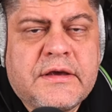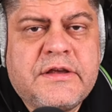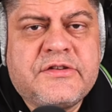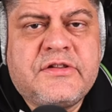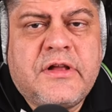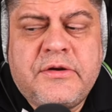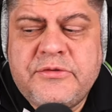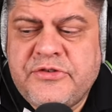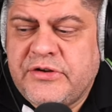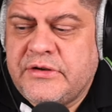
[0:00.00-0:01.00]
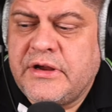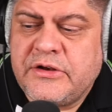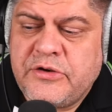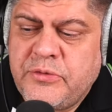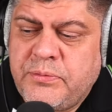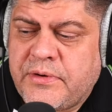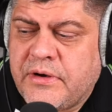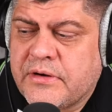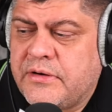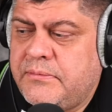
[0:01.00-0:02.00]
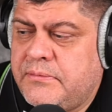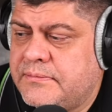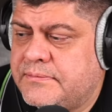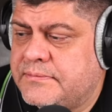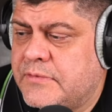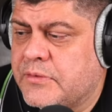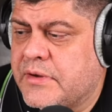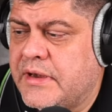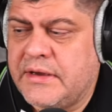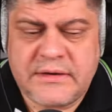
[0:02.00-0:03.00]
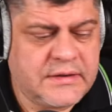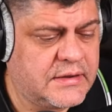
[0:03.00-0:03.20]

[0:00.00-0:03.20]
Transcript: he's launching a new program okay